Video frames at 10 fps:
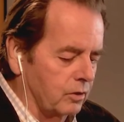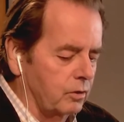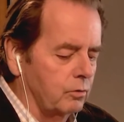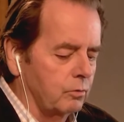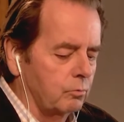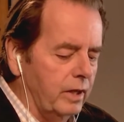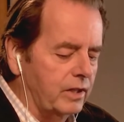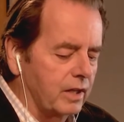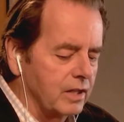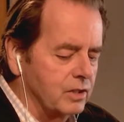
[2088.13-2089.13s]
we
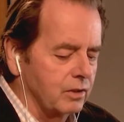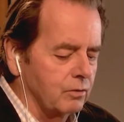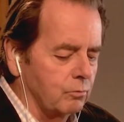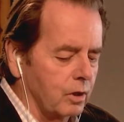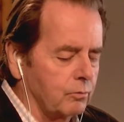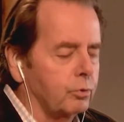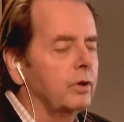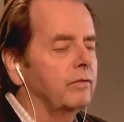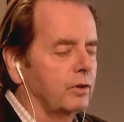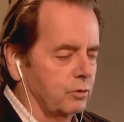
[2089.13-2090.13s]
test it in
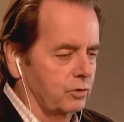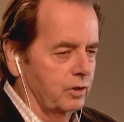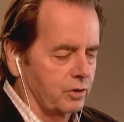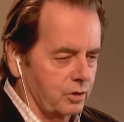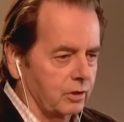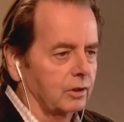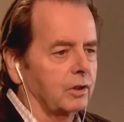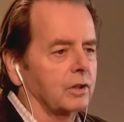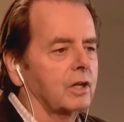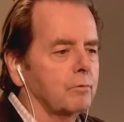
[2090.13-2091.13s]
previews internal to the
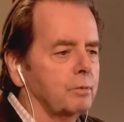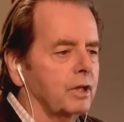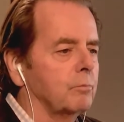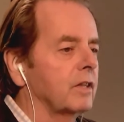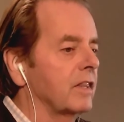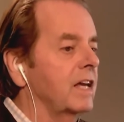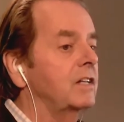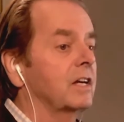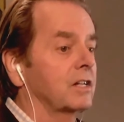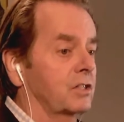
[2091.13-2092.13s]
company, but they
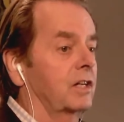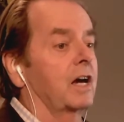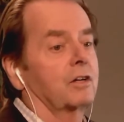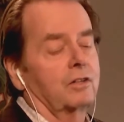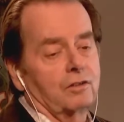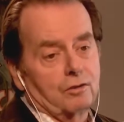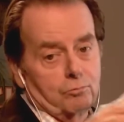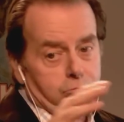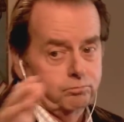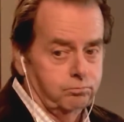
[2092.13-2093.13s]
test it out in the
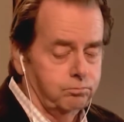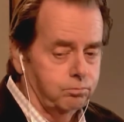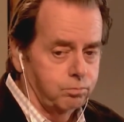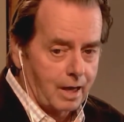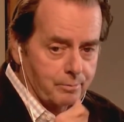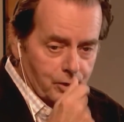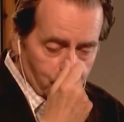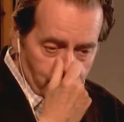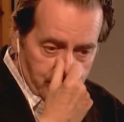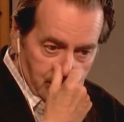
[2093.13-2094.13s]
popular
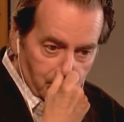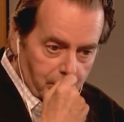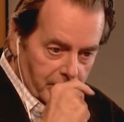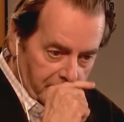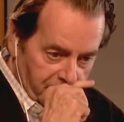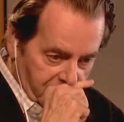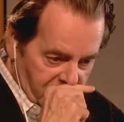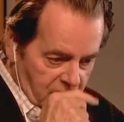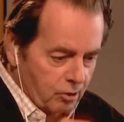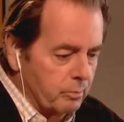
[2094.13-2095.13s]
retail market
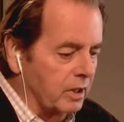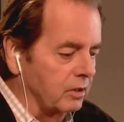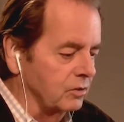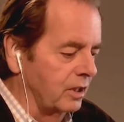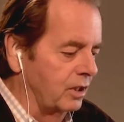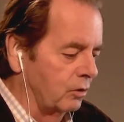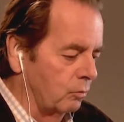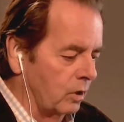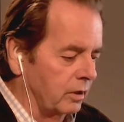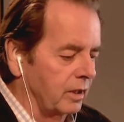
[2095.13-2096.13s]
because they don't
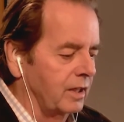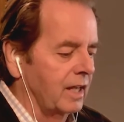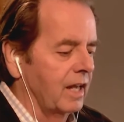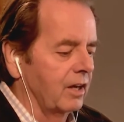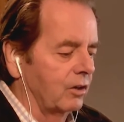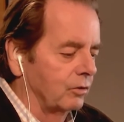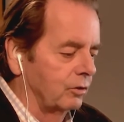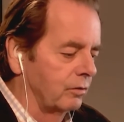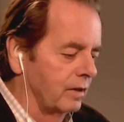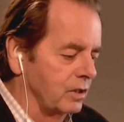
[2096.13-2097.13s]
want any egg on their
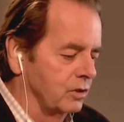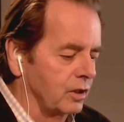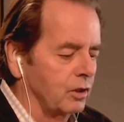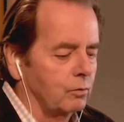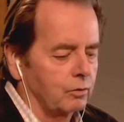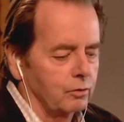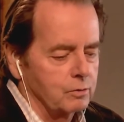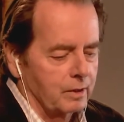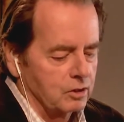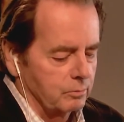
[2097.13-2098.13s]
face and they don't want
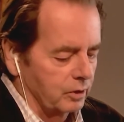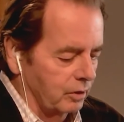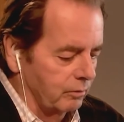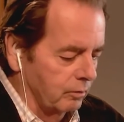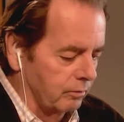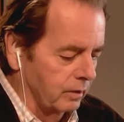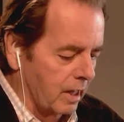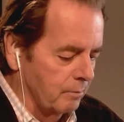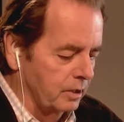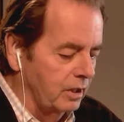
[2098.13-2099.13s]
responsibility for a
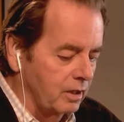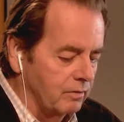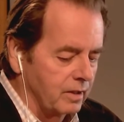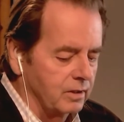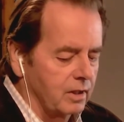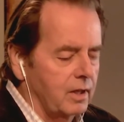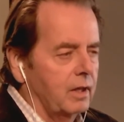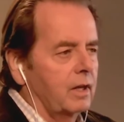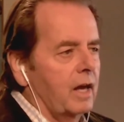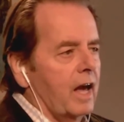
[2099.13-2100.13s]
flop. In any event,
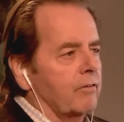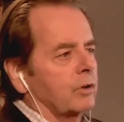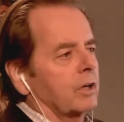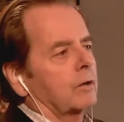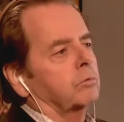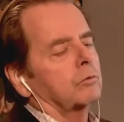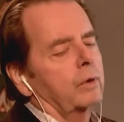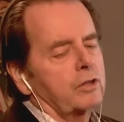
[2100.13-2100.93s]
after a couple of weeks, we